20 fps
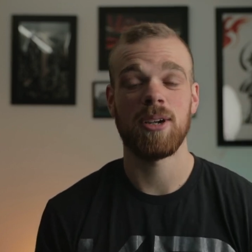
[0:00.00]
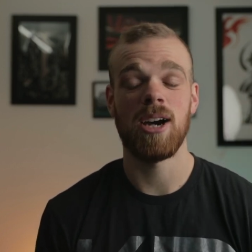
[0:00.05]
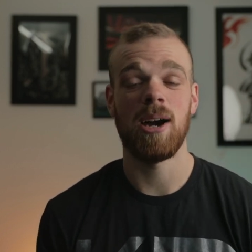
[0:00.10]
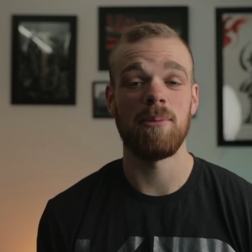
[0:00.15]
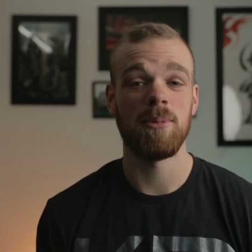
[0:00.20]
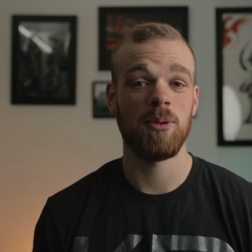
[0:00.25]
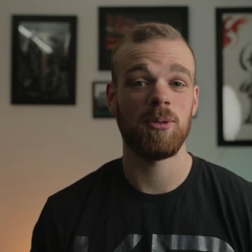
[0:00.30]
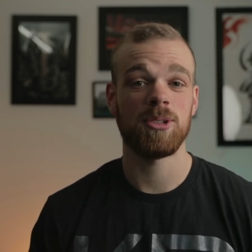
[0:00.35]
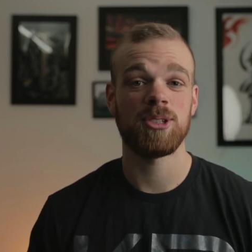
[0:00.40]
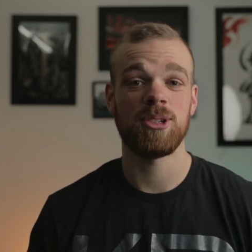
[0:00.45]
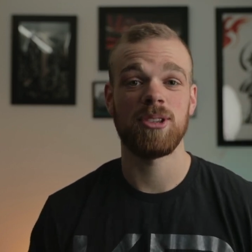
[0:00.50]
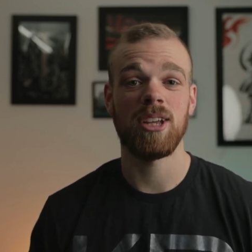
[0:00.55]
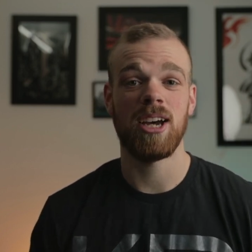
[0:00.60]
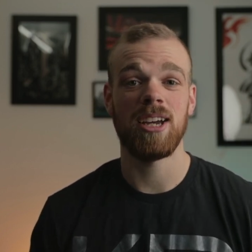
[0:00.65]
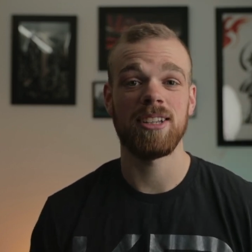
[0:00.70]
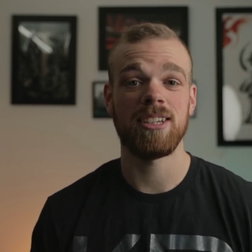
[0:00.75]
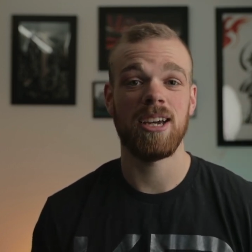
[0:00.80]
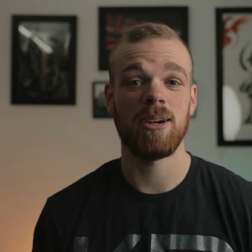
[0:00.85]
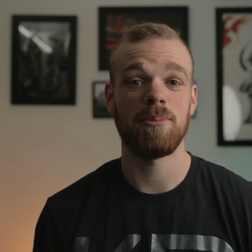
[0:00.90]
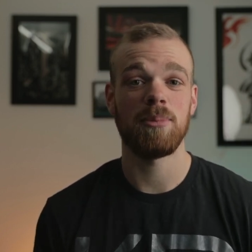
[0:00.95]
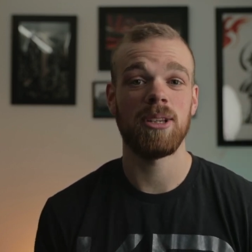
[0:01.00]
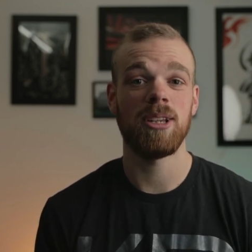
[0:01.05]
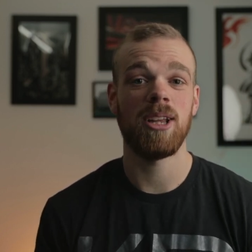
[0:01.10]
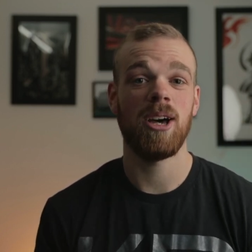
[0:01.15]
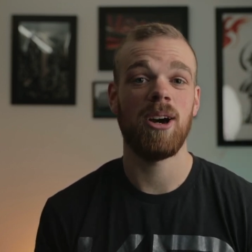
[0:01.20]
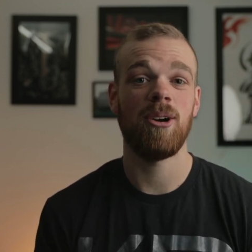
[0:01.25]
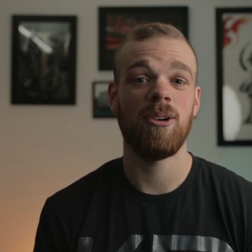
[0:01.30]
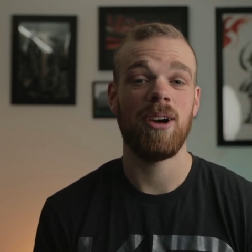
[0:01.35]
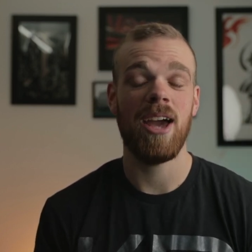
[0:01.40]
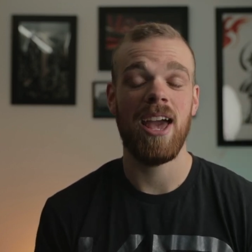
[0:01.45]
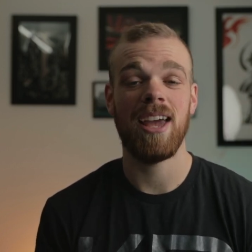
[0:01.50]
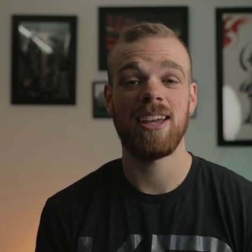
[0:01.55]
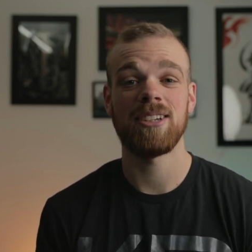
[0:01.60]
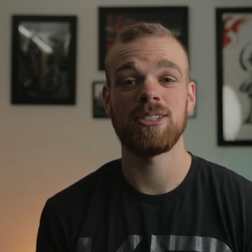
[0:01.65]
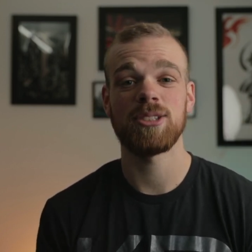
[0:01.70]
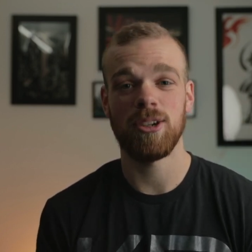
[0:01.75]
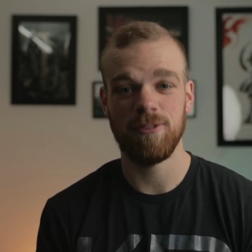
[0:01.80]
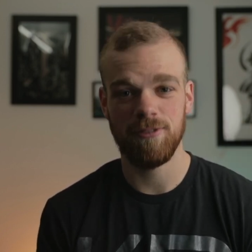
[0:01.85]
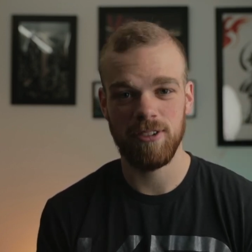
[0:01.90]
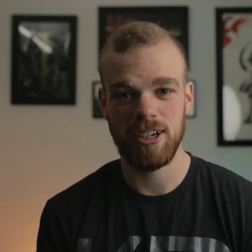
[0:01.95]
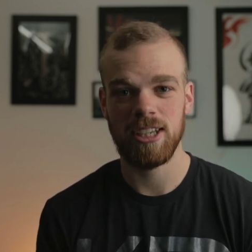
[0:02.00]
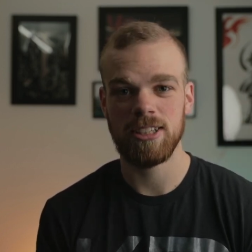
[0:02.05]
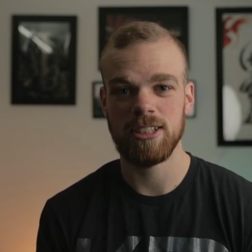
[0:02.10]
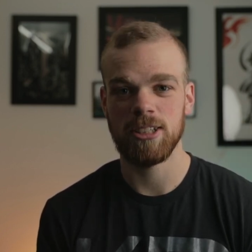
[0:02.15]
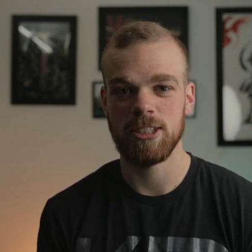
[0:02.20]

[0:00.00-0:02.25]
comment what you thought down below, and don't forget